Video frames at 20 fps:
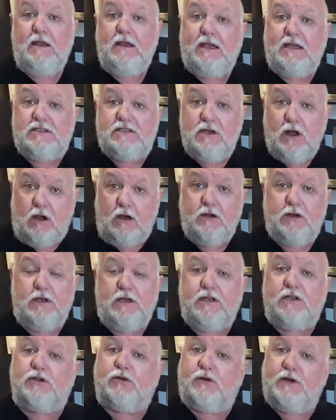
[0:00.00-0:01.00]
is not
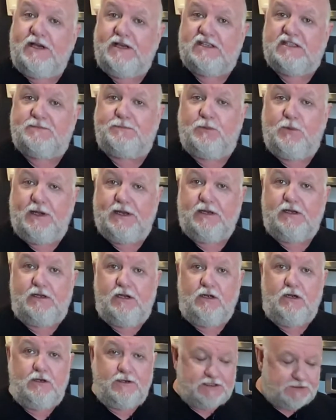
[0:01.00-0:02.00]
going to crisp when it
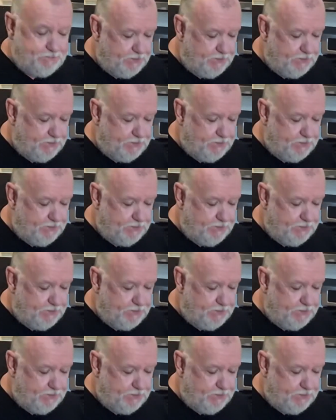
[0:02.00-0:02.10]
cooks,